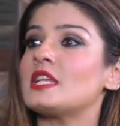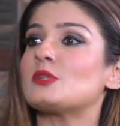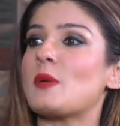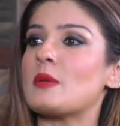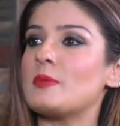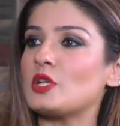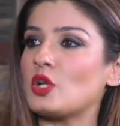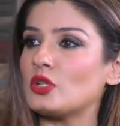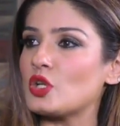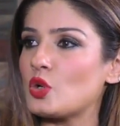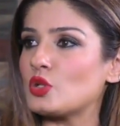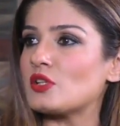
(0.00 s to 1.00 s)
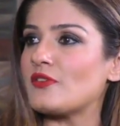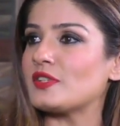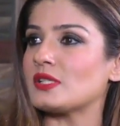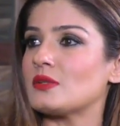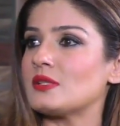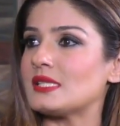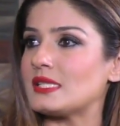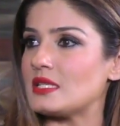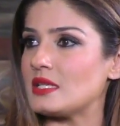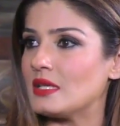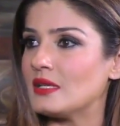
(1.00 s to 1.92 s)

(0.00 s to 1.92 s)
experiment on the roads of a certain city.